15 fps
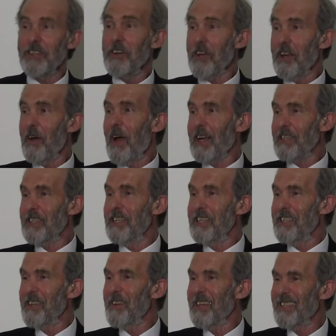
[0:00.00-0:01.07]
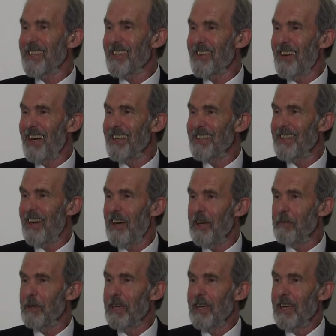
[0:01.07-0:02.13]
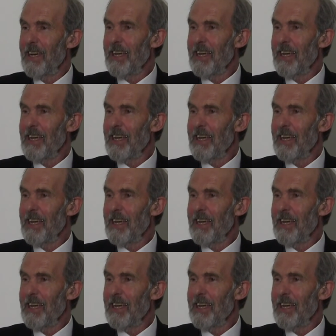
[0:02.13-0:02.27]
You can actually do it at the right time.